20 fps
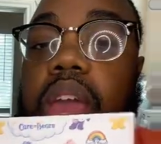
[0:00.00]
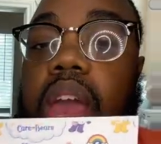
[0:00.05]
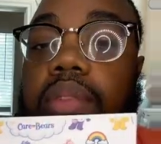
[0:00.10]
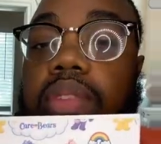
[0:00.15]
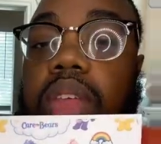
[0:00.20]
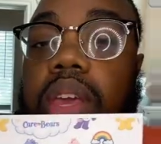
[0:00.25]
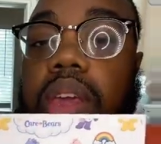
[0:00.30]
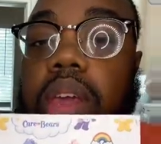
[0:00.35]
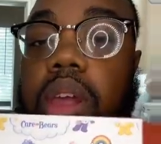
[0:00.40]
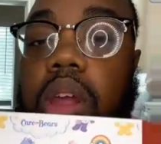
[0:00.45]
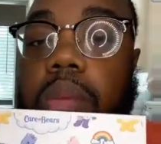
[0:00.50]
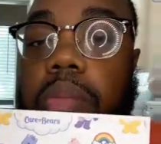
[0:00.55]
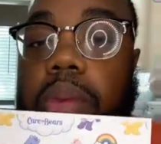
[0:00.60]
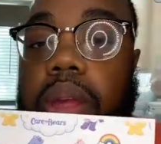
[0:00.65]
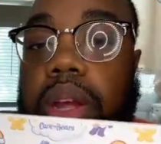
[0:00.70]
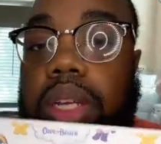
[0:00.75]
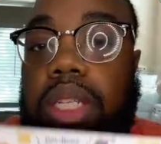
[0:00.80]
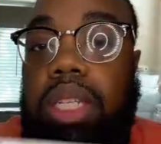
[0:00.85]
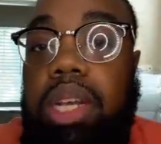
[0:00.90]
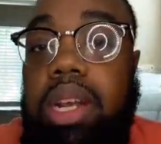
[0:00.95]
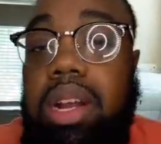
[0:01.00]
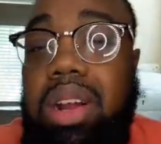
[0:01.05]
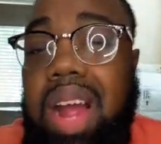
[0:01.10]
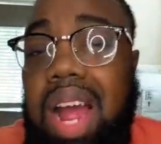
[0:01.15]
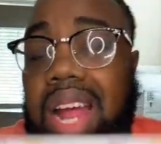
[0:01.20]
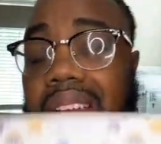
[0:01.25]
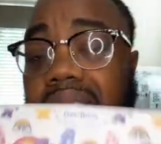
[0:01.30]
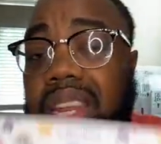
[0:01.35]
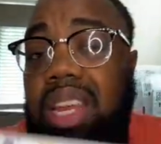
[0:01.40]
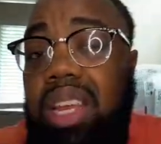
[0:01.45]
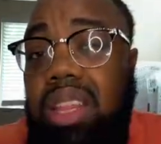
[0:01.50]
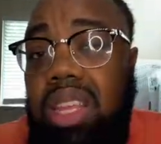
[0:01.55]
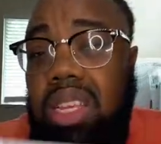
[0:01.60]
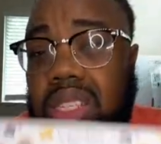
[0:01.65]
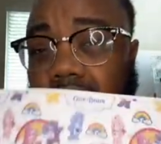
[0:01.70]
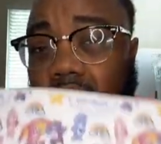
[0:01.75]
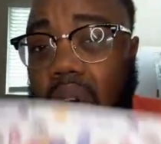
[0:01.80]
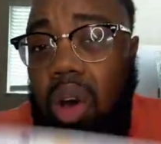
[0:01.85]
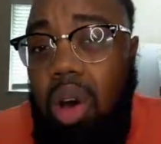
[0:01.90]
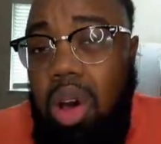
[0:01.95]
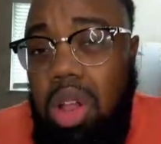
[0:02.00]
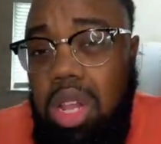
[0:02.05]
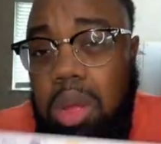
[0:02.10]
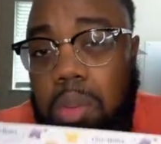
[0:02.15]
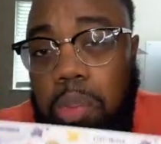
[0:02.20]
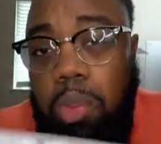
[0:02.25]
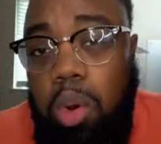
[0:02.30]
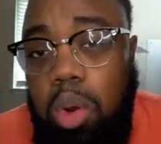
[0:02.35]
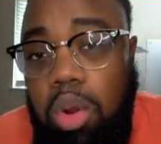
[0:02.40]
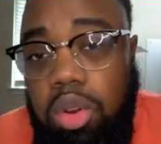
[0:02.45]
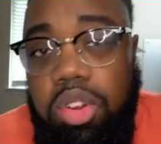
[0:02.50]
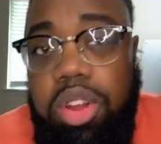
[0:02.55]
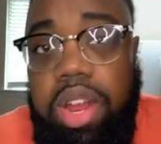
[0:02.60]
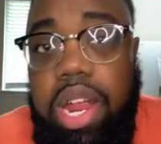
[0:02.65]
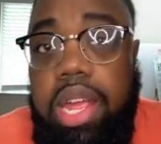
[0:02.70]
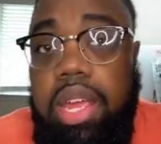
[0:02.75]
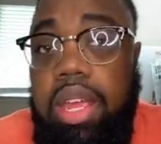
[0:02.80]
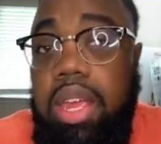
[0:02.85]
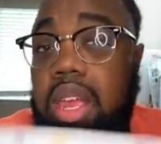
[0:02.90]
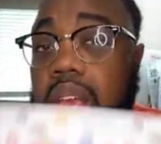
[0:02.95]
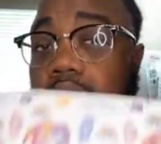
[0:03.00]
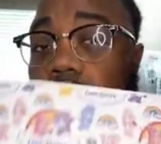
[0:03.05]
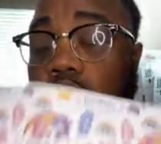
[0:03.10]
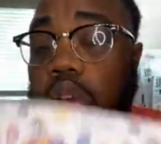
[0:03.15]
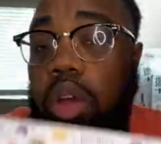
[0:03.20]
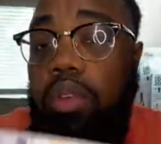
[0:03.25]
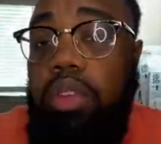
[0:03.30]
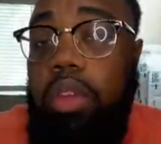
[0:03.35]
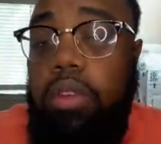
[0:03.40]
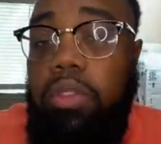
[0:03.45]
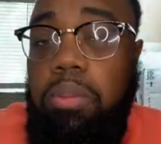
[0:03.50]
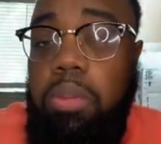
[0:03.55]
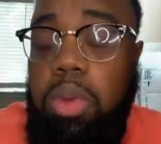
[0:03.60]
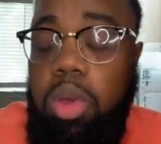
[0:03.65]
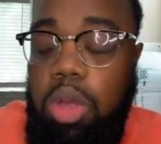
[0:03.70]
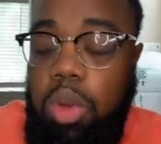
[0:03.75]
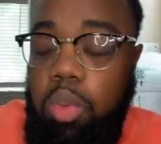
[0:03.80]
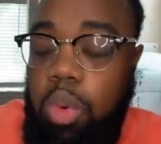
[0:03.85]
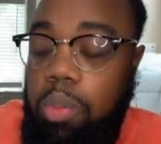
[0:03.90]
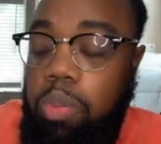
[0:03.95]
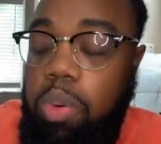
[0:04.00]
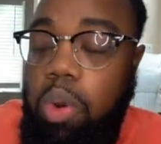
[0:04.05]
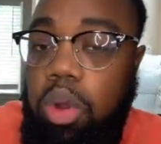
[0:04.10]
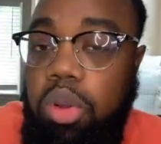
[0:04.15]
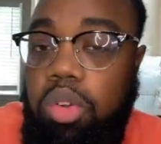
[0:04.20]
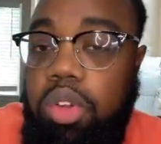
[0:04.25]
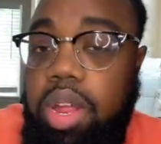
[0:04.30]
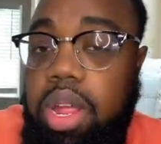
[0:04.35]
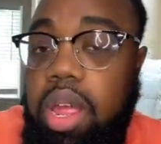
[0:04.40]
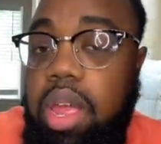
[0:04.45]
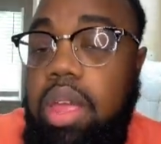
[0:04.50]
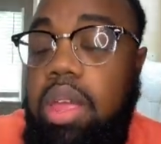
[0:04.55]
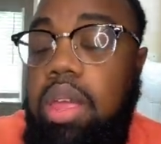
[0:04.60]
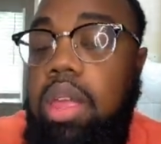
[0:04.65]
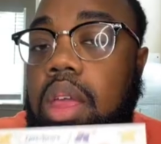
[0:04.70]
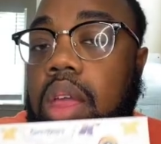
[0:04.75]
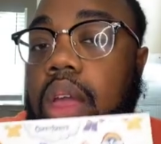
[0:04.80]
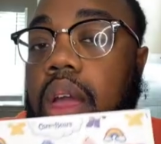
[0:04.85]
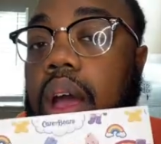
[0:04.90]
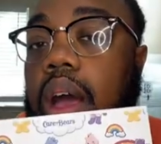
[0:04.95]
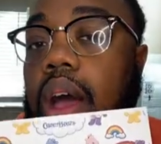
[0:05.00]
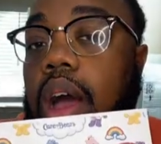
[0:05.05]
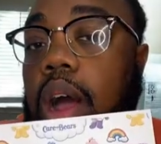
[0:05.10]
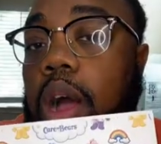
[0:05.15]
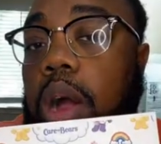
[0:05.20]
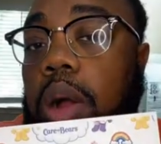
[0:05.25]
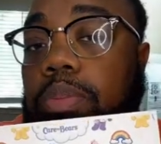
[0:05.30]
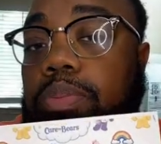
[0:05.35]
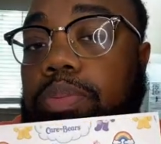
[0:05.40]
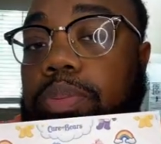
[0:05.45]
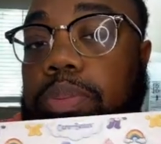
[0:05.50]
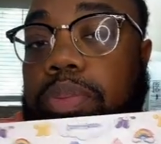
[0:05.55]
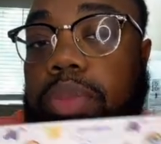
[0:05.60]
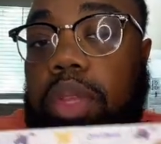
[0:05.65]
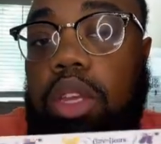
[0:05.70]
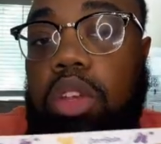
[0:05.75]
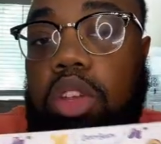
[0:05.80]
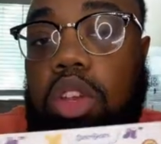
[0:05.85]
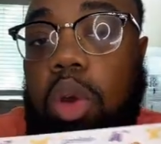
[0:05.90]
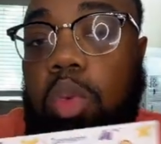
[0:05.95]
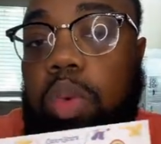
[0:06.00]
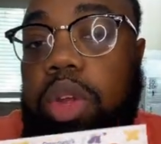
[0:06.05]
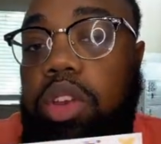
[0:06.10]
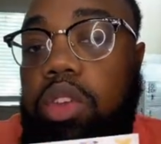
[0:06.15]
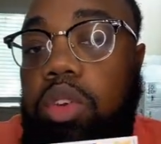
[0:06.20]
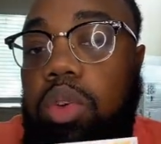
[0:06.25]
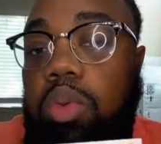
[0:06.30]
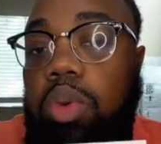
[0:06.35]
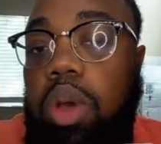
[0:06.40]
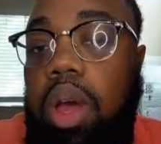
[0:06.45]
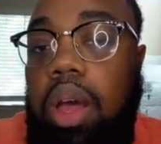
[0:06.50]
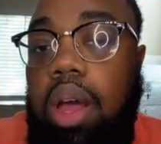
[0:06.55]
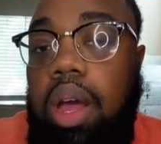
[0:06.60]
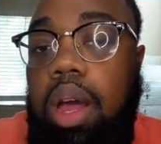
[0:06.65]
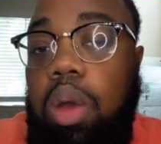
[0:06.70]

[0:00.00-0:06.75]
we have the Care Bears here. I did this all in Procreate, so if you're familiar with Procreate, you know we do.